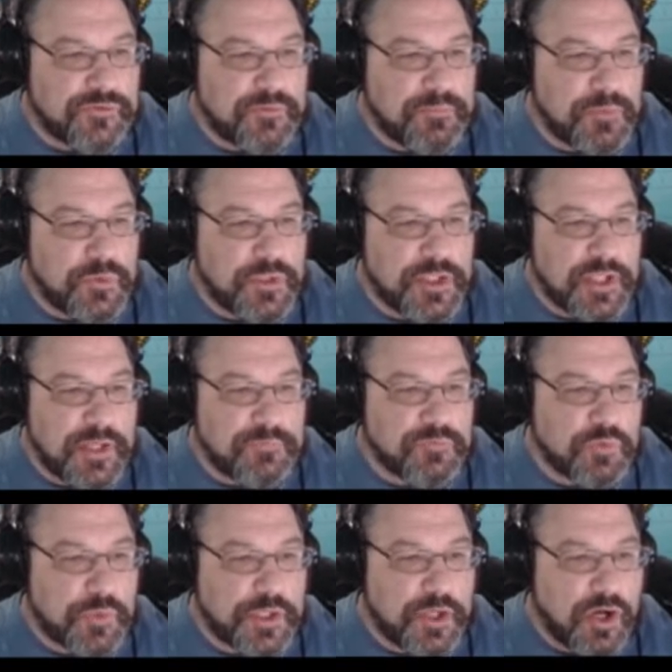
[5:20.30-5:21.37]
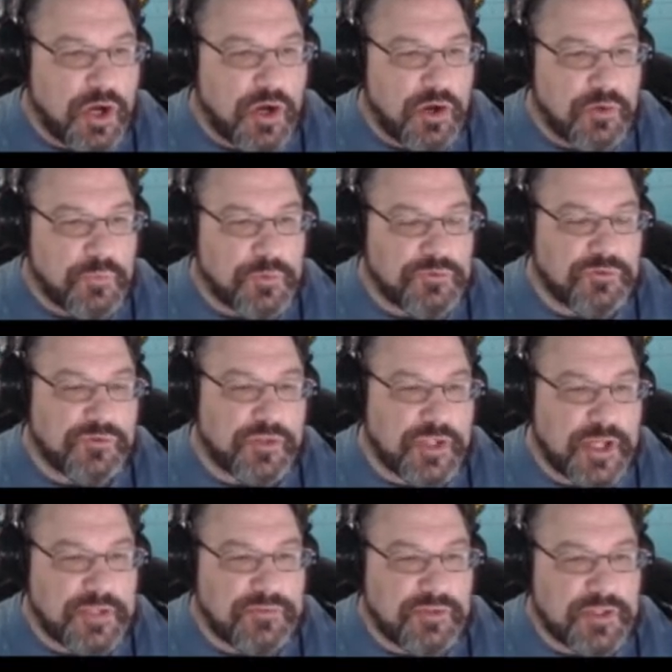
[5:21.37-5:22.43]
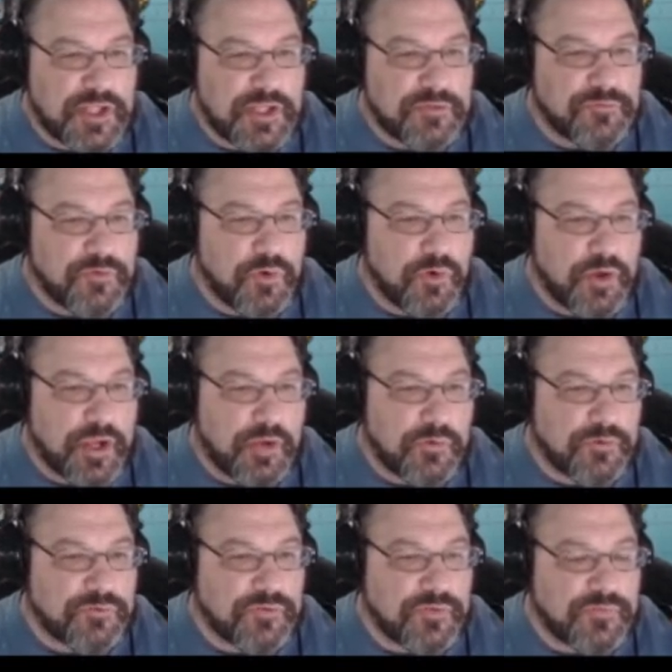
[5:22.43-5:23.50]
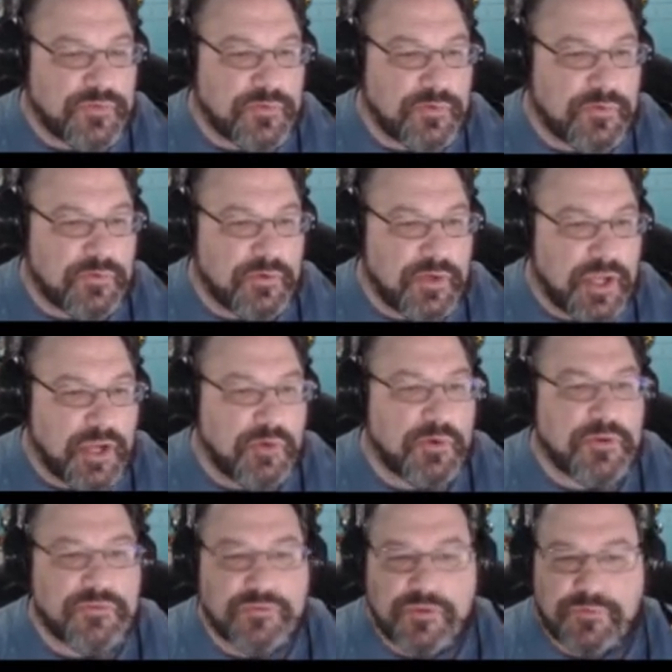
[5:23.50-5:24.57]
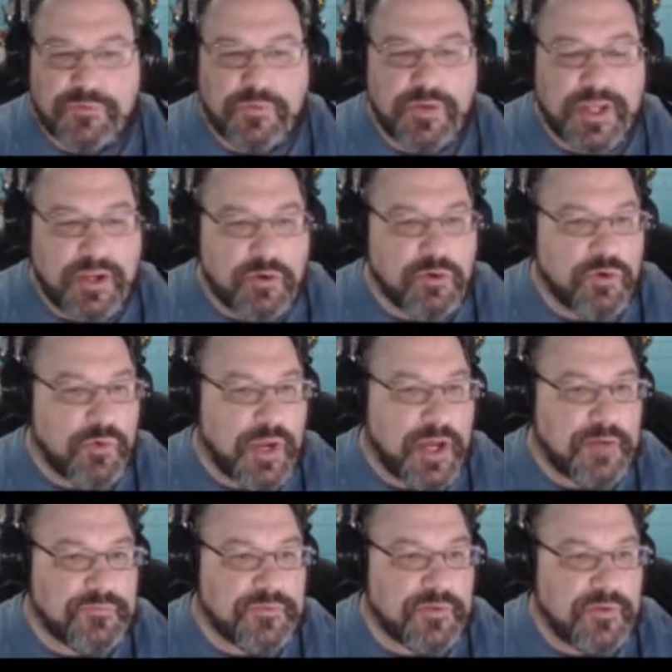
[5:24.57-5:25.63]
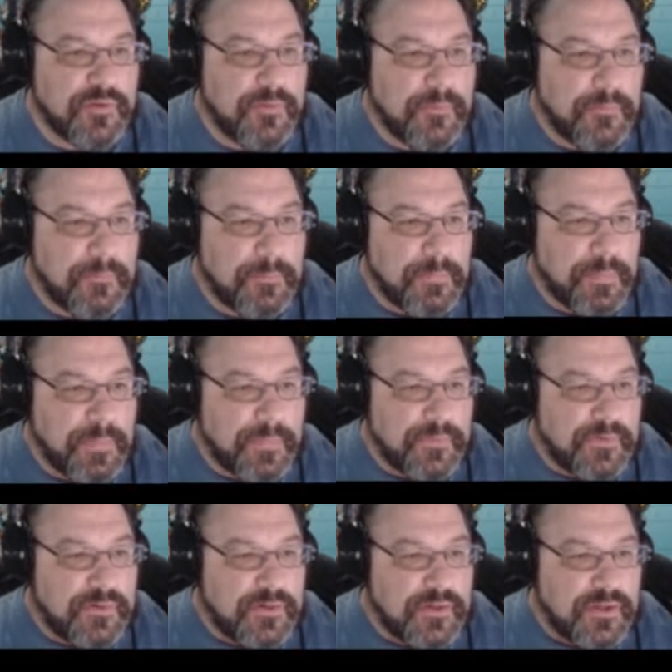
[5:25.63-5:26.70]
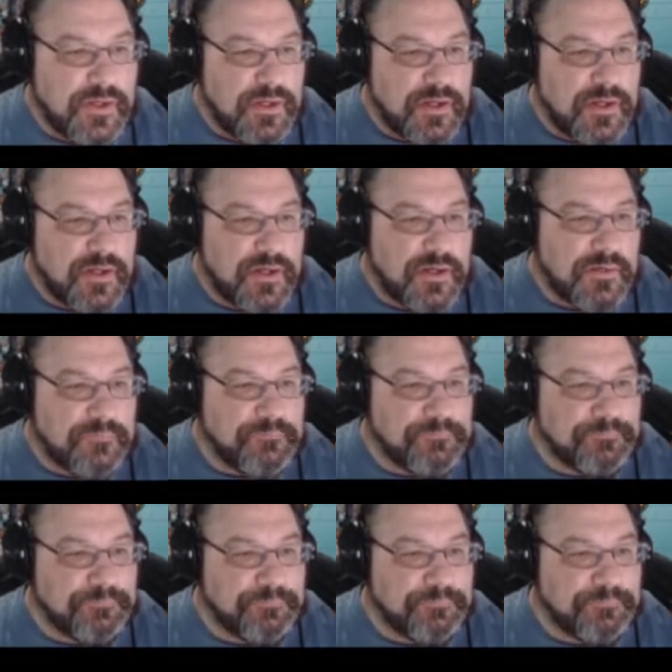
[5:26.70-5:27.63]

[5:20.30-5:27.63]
the Mooney M20R, which is a 1994 era civil era civil aircraft. Um,